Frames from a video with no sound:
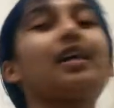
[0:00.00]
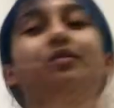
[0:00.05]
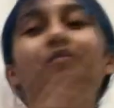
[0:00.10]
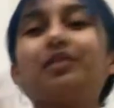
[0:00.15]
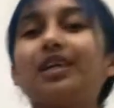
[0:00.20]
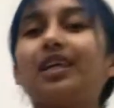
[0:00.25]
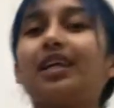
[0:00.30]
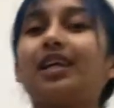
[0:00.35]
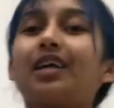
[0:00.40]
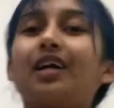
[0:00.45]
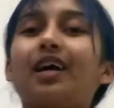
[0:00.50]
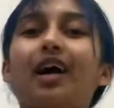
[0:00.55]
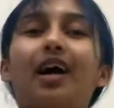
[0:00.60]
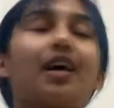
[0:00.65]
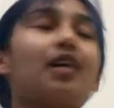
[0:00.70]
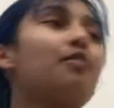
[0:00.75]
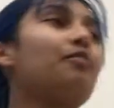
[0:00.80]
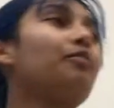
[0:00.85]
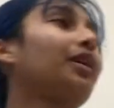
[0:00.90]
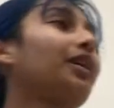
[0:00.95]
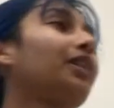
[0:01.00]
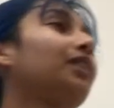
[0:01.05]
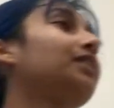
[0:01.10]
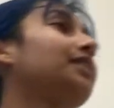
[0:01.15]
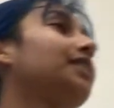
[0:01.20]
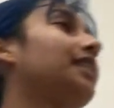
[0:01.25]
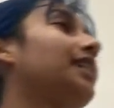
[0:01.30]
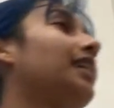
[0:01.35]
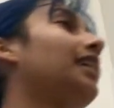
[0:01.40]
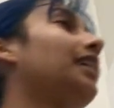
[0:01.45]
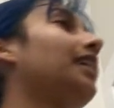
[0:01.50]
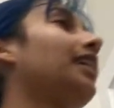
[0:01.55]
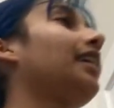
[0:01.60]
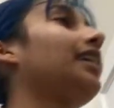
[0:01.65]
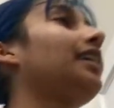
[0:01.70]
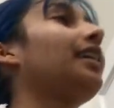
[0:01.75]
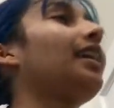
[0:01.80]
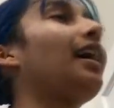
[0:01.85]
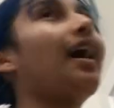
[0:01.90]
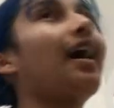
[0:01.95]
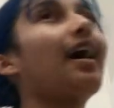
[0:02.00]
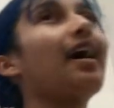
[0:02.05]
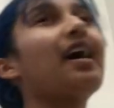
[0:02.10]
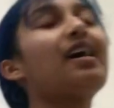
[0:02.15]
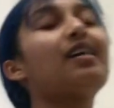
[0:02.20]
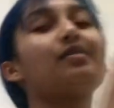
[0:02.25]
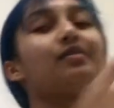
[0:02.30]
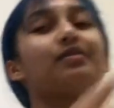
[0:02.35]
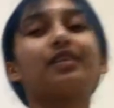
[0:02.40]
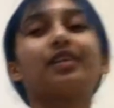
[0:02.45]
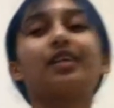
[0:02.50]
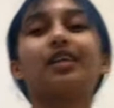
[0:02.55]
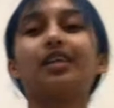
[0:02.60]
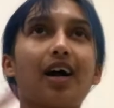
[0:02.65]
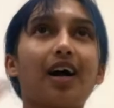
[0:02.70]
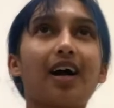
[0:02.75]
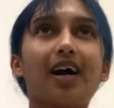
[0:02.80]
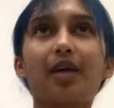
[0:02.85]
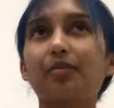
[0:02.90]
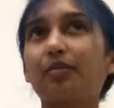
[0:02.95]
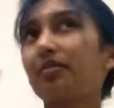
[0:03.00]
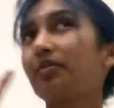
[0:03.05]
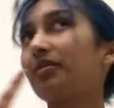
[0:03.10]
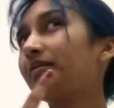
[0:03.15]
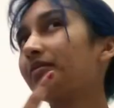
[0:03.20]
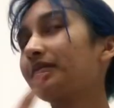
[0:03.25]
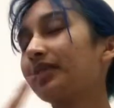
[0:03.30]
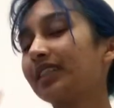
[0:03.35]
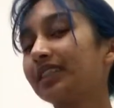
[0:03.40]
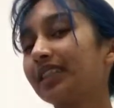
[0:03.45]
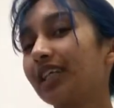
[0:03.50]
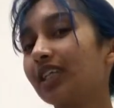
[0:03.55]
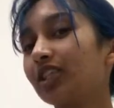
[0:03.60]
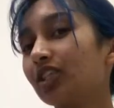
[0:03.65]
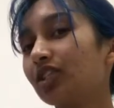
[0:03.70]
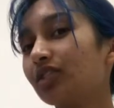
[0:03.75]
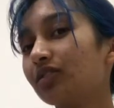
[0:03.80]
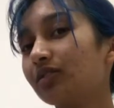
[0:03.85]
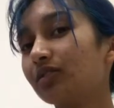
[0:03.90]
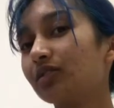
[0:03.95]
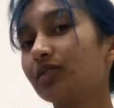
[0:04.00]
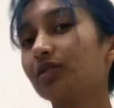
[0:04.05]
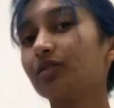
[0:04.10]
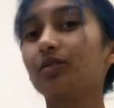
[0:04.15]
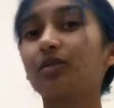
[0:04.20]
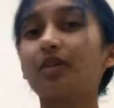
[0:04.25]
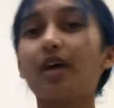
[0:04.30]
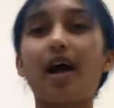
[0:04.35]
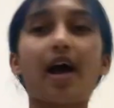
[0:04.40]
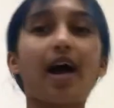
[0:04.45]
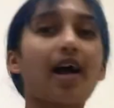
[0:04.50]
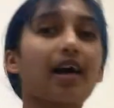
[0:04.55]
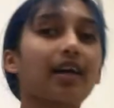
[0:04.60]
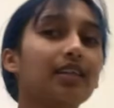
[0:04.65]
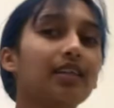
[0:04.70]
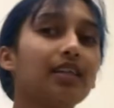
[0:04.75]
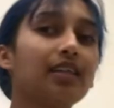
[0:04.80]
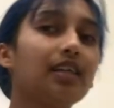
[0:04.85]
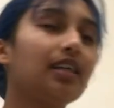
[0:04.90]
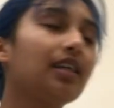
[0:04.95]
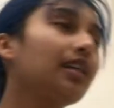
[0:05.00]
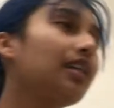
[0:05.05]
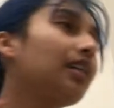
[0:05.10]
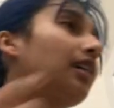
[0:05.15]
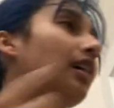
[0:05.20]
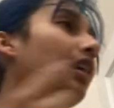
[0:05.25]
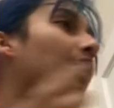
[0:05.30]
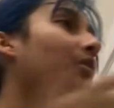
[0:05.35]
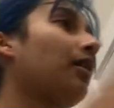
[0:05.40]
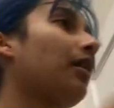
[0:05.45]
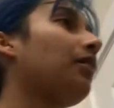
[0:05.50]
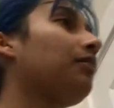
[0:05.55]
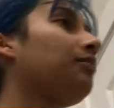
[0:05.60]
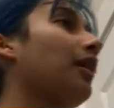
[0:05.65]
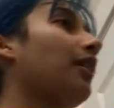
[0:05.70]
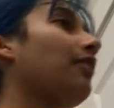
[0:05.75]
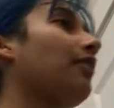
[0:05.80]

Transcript: me, I am brown skin and I have hyperpigmentation due to acne around my